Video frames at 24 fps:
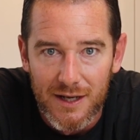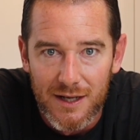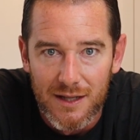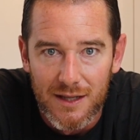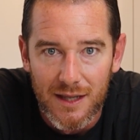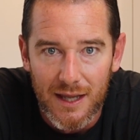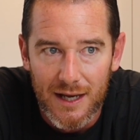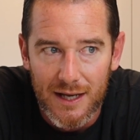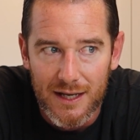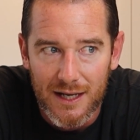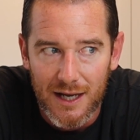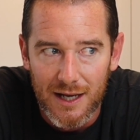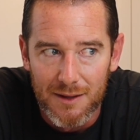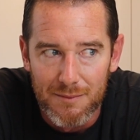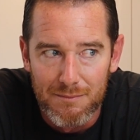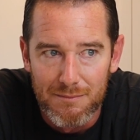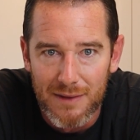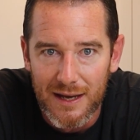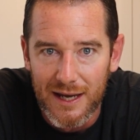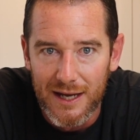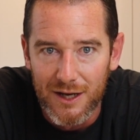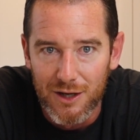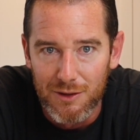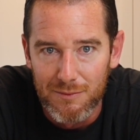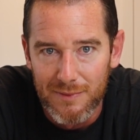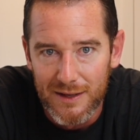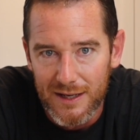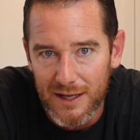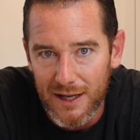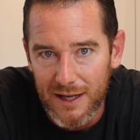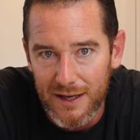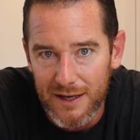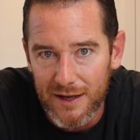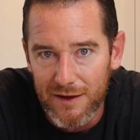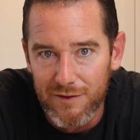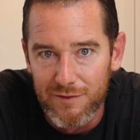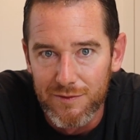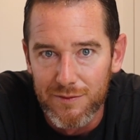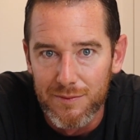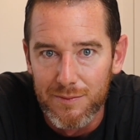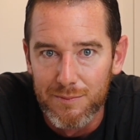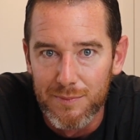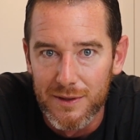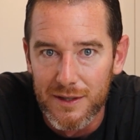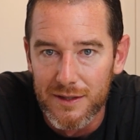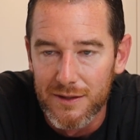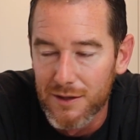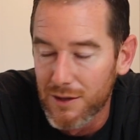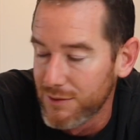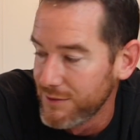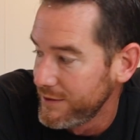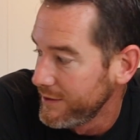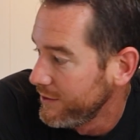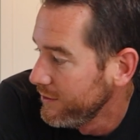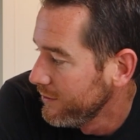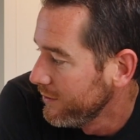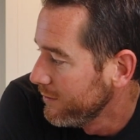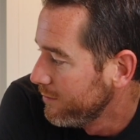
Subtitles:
like I may or may not have been known to do